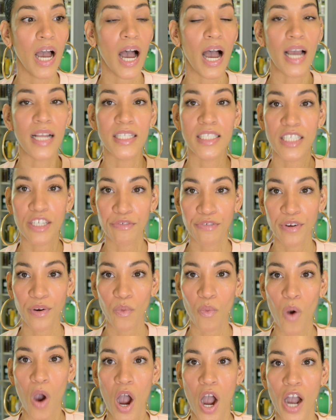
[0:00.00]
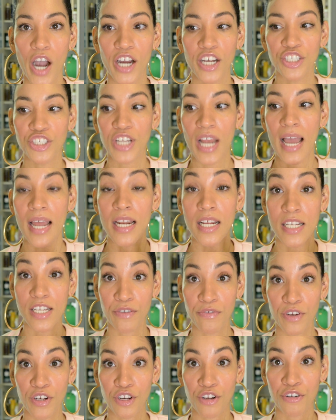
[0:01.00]
a different wash and a
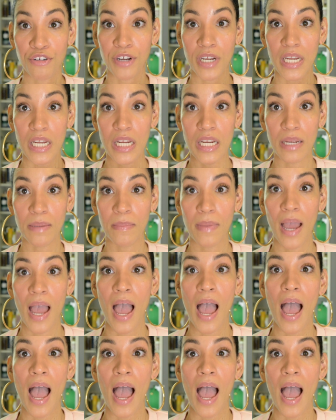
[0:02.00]
different cream